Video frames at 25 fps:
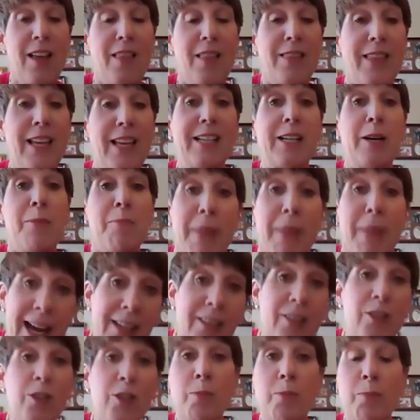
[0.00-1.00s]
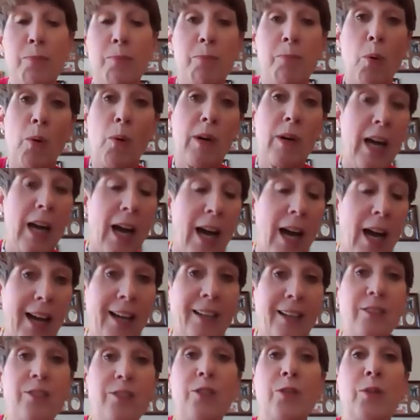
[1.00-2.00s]
They'd come back and the poor guy
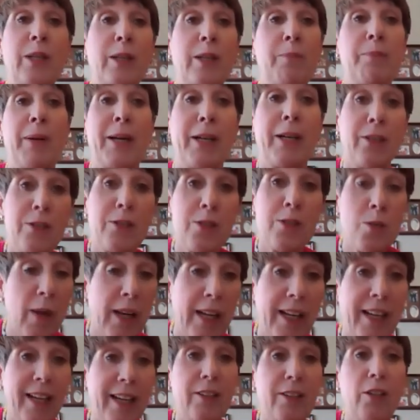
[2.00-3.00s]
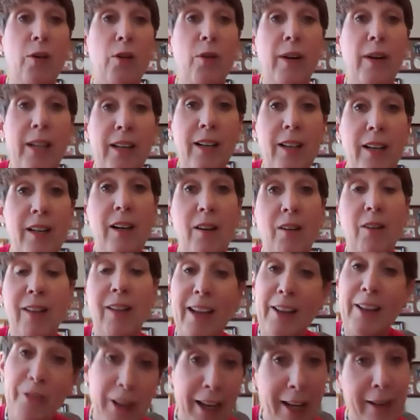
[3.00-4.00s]
doing parents' mm-hmm. weekend going, well,
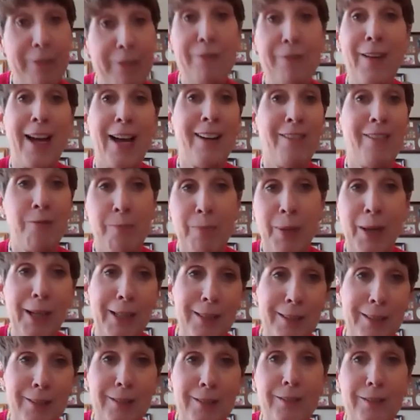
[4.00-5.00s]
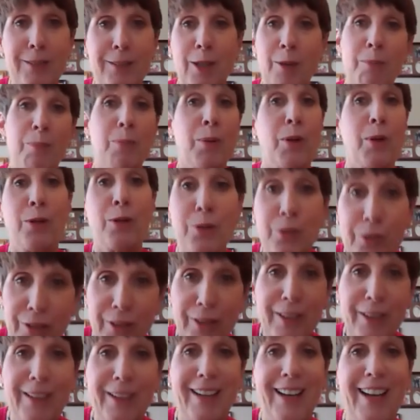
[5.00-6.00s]
I only have five bucks a
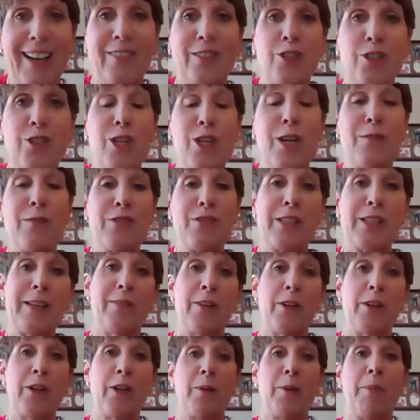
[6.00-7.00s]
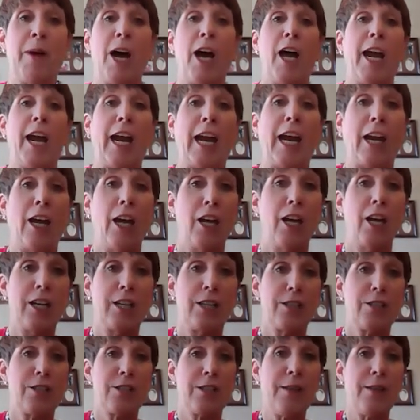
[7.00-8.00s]
person, and the chef's right. giving them a
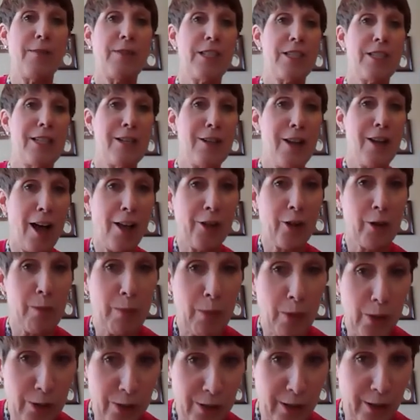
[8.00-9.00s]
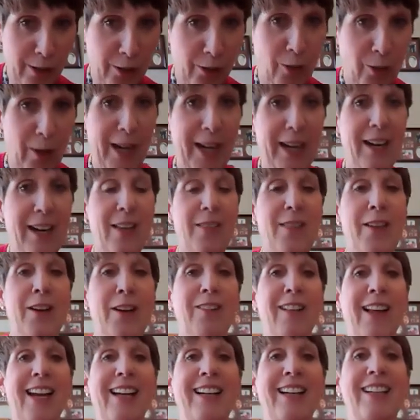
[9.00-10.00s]
seventeen dollar person. Great, and they're
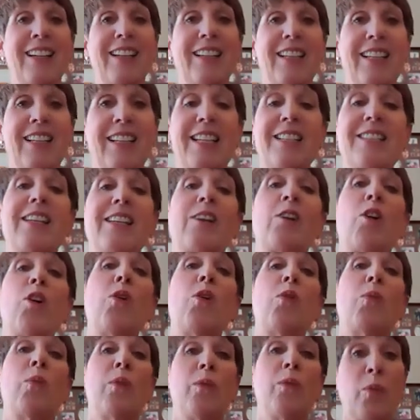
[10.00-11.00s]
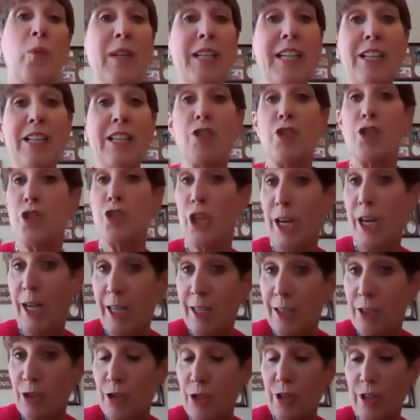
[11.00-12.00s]
like, he's like, oh well, we need to
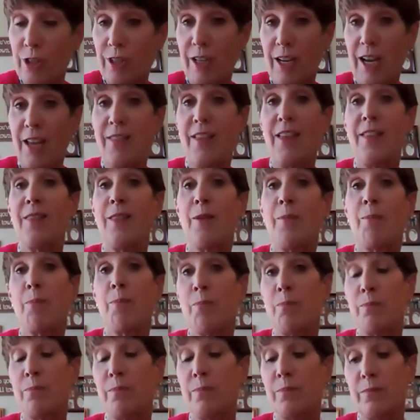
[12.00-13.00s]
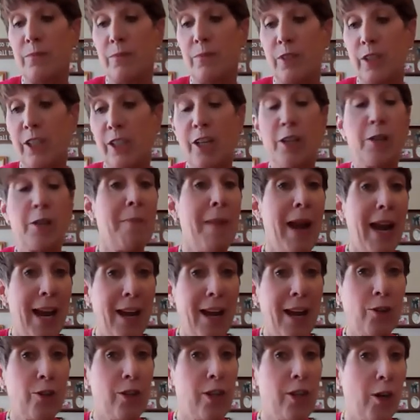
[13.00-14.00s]
change, and then the young
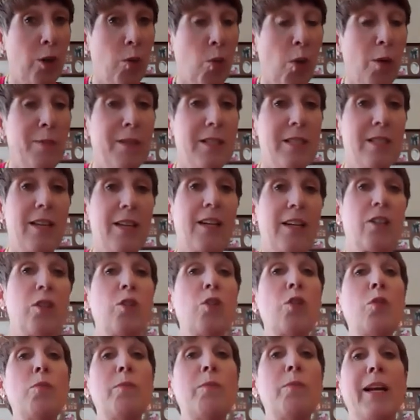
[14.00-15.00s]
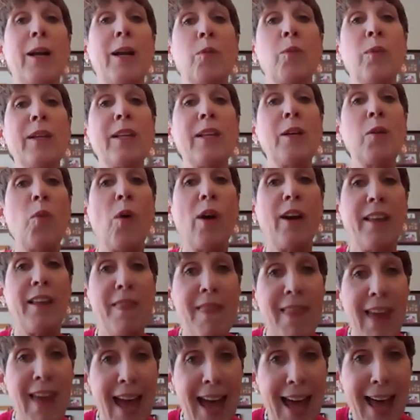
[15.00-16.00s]
man or young woman's like, ooh, but I really
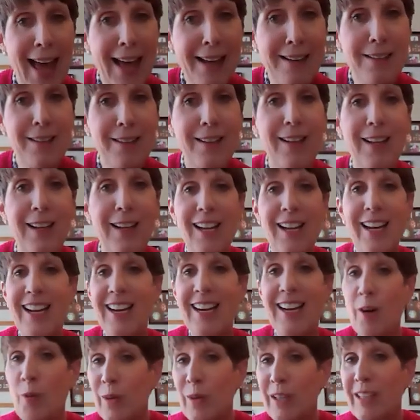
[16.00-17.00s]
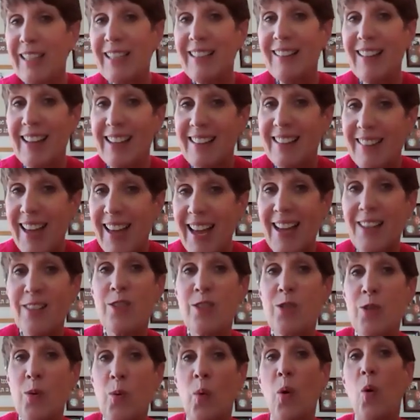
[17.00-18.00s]
wanted that. And I really like that.
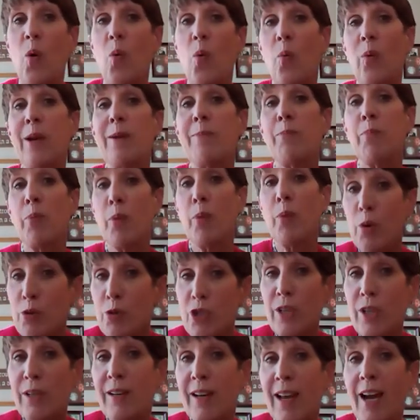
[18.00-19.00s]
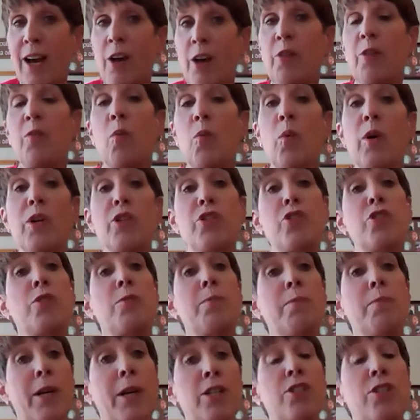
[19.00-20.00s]
So we approach it now. What's your
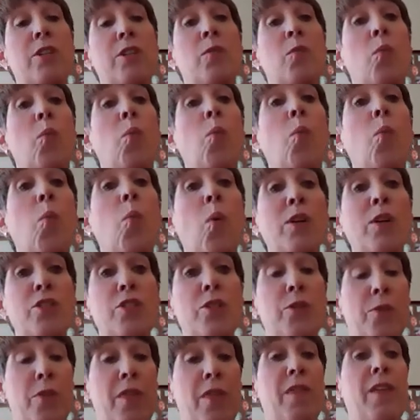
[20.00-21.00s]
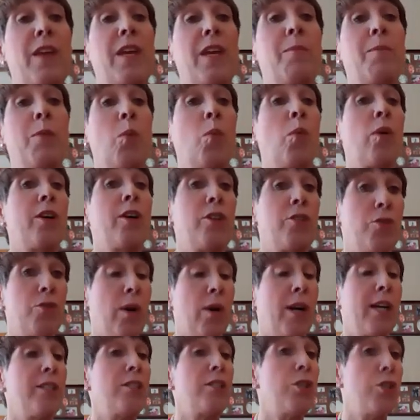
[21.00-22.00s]
budget and what's your theme and what are you
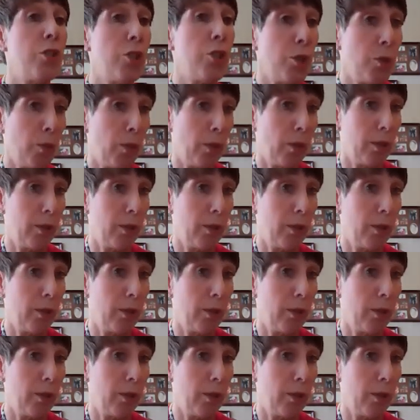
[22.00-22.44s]
trying to do?